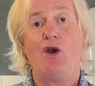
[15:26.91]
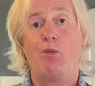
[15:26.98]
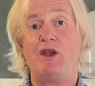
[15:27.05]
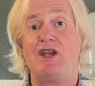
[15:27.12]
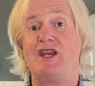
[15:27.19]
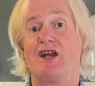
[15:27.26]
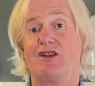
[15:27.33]
We
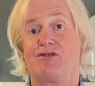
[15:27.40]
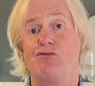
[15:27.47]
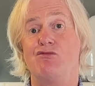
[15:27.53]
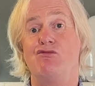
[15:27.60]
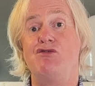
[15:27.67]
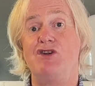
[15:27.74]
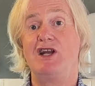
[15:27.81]
can get
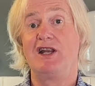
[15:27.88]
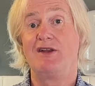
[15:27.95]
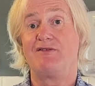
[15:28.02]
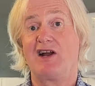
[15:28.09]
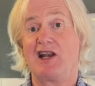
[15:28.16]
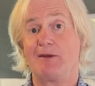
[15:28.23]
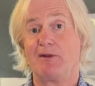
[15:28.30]
some really
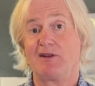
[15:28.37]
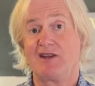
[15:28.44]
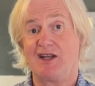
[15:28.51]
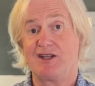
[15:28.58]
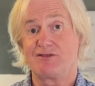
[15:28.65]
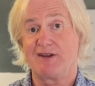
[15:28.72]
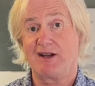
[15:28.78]
valuable
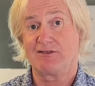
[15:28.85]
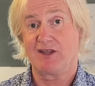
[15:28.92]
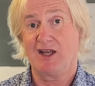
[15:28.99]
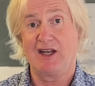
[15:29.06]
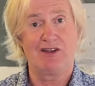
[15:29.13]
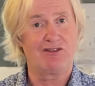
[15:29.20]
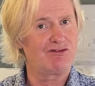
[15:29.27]
data out
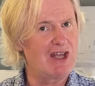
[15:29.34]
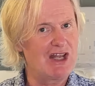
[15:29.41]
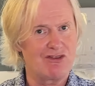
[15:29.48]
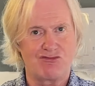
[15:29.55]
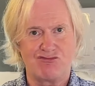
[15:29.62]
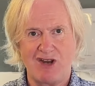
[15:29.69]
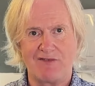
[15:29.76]
there.
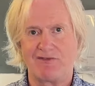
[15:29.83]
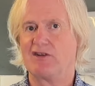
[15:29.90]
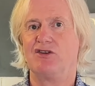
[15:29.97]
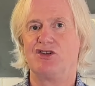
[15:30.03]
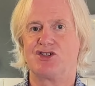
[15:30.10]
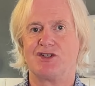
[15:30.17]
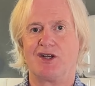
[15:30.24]
It's
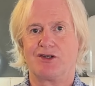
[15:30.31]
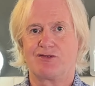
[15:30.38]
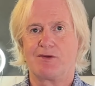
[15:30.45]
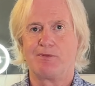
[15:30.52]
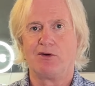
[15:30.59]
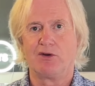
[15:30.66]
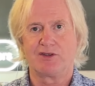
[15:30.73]
revolutionized
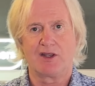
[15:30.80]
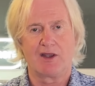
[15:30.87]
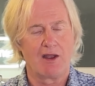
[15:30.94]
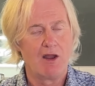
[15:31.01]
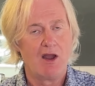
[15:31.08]
reporting.